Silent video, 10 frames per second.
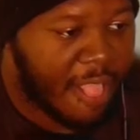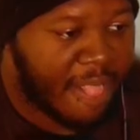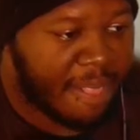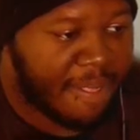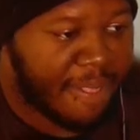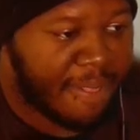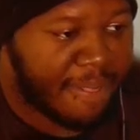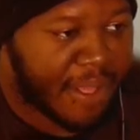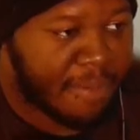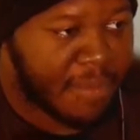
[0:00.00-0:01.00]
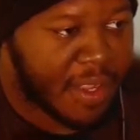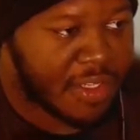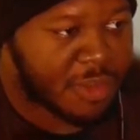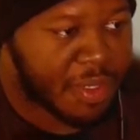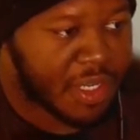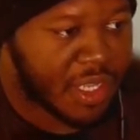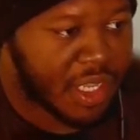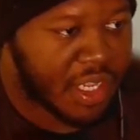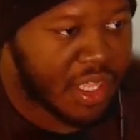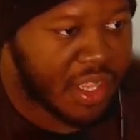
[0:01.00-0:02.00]
And then I'm not spending
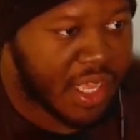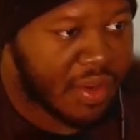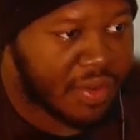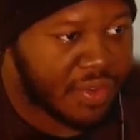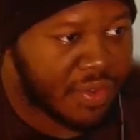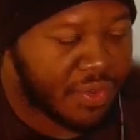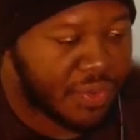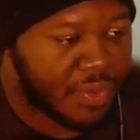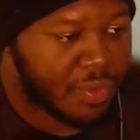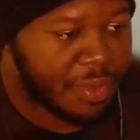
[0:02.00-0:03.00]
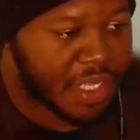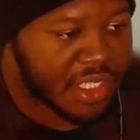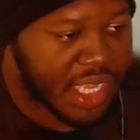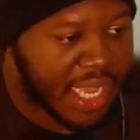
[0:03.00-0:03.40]
any of that on you because